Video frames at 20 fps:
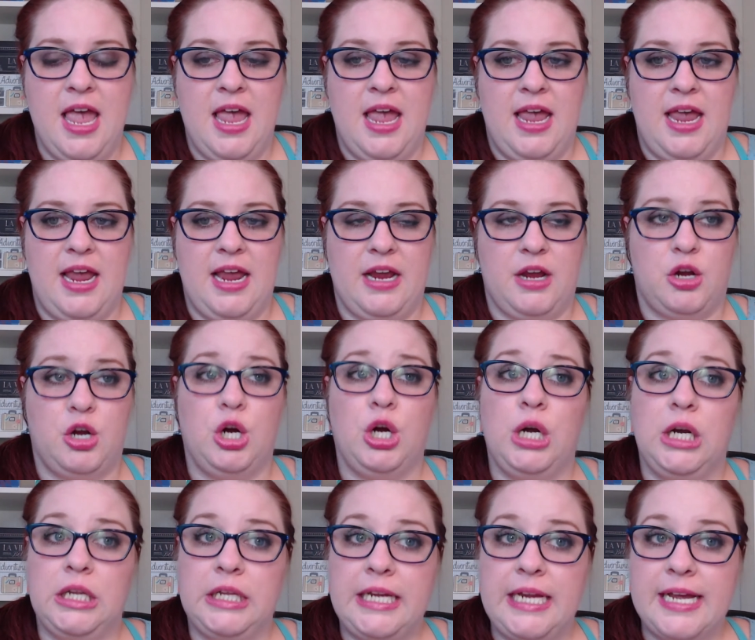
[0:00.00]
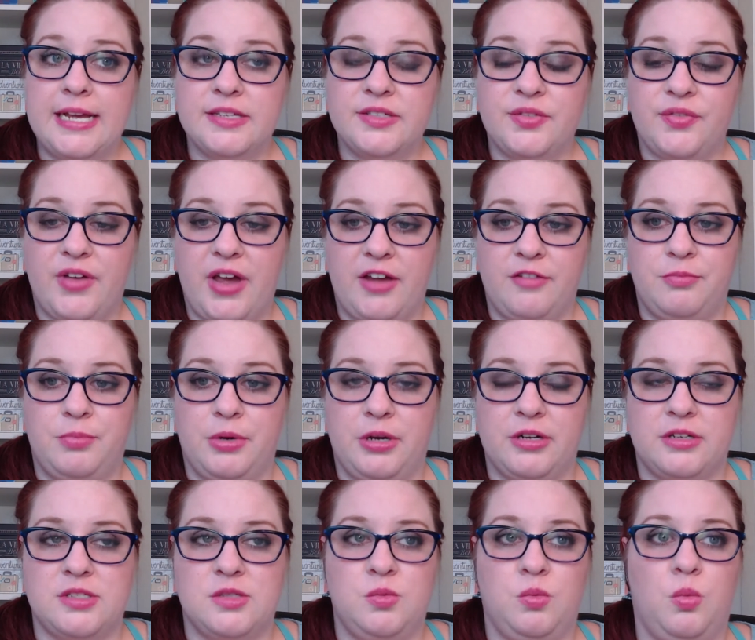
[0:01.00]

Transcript: It currently has 5 books.